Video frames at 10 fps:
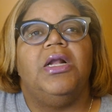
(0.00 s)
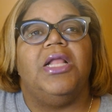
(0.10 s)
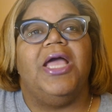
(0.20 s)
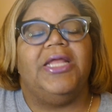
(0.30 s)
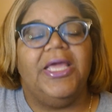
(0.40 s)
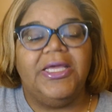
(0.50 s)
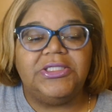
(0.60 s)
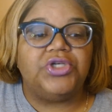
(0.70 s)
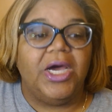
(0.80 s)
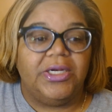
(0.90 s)
And
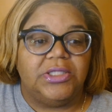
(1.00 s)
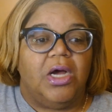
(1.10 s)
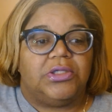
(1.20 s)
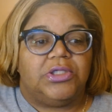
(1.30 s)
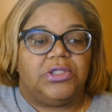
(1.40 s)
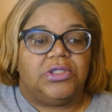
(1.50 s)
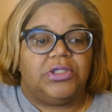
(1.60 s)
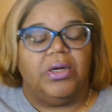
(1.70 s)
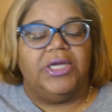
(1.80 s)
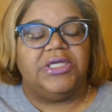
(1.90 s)
he's trying to talk to
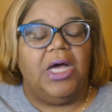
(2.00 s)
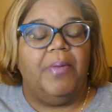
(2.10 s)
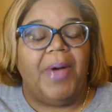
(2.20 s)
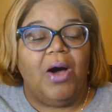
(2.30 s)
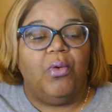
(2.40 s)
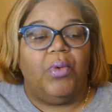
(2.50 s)
her about